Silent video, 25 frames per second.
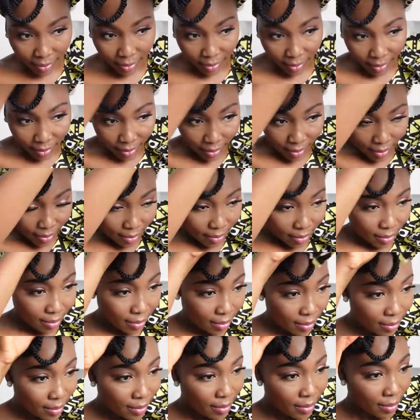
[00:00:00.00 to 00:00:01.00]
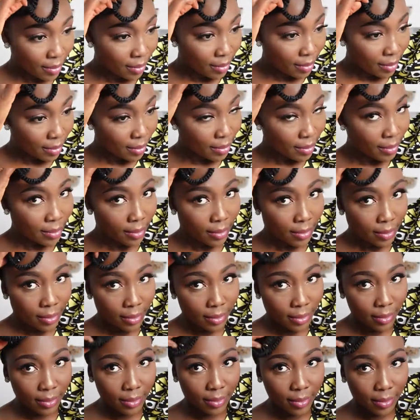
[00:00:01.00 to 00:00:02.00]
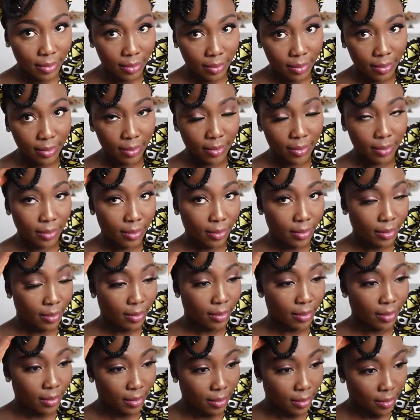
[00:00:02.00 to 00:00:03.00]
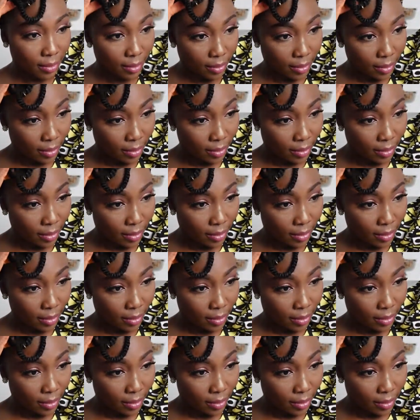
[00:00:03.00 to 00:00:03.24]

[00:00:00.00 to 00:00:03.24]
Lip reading: No one is speaking in this clip.